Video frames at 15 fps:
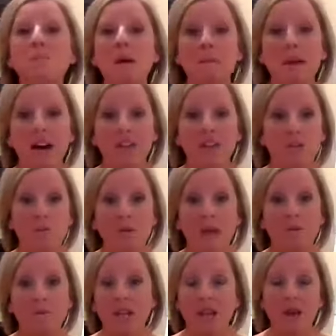in my bathroom.
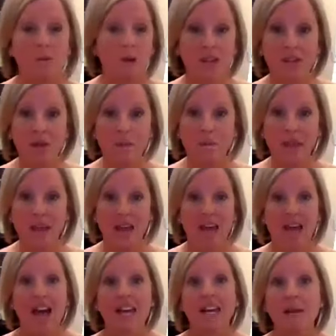Can we get rid of them?
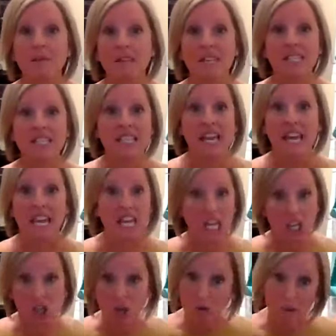And I'm going to say,
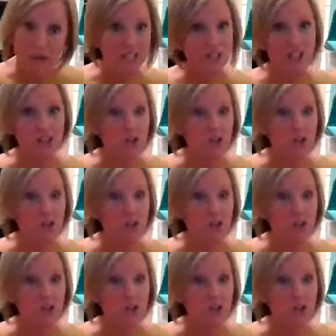you betcha